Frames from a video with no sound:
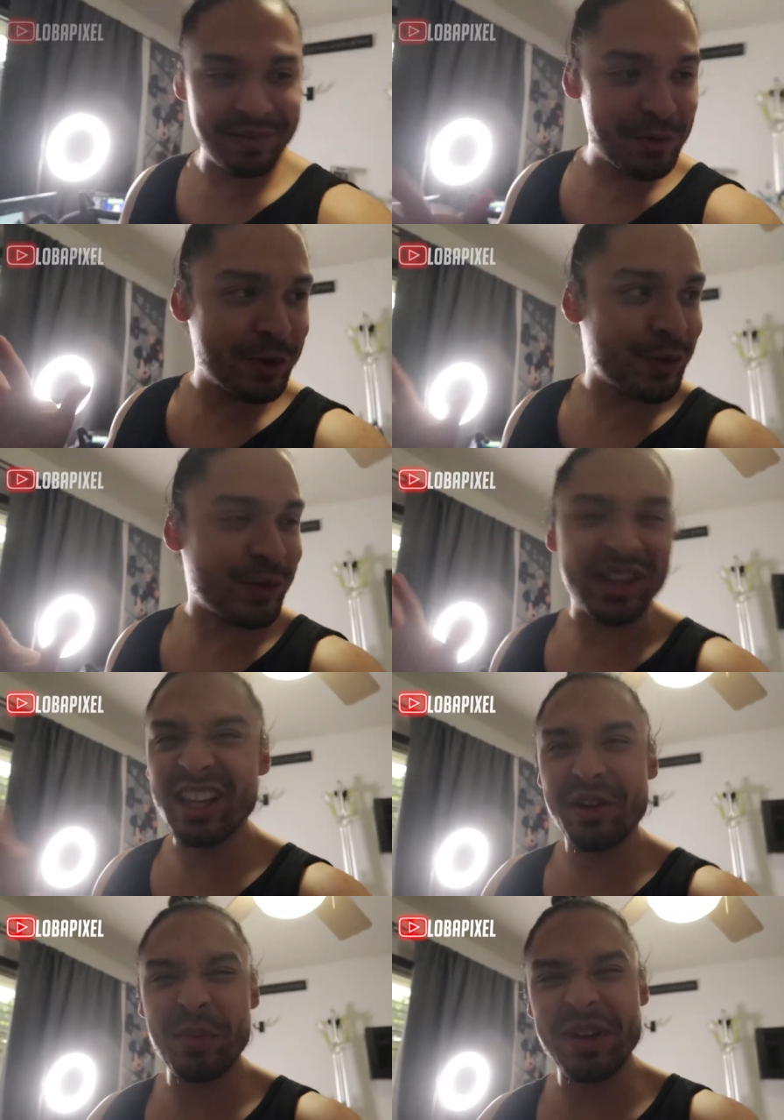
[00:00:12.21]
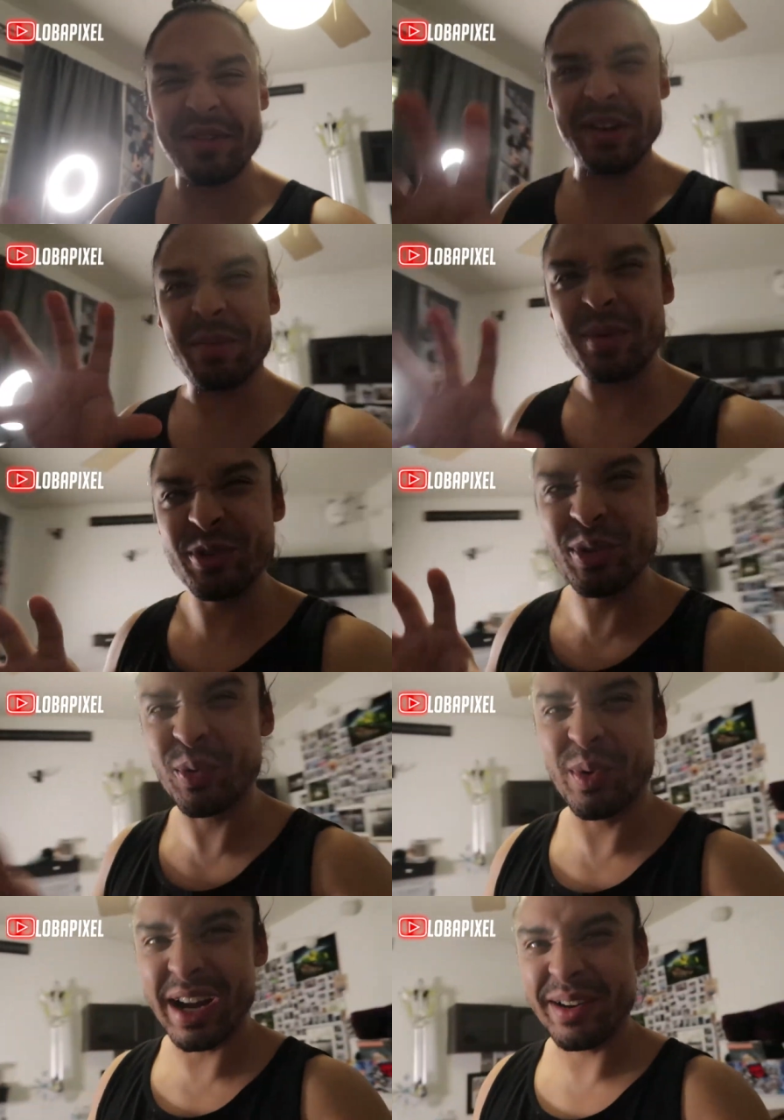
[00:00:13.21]
am going through a little bit of an
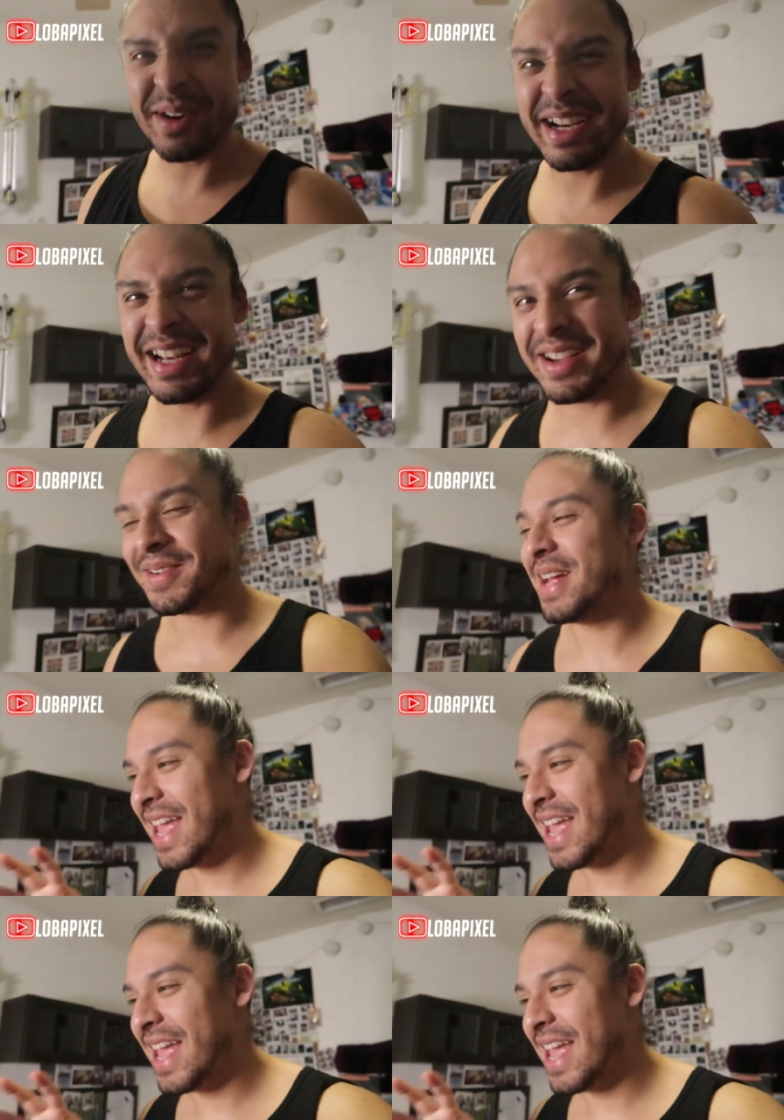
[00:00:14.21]
emotional ride right now.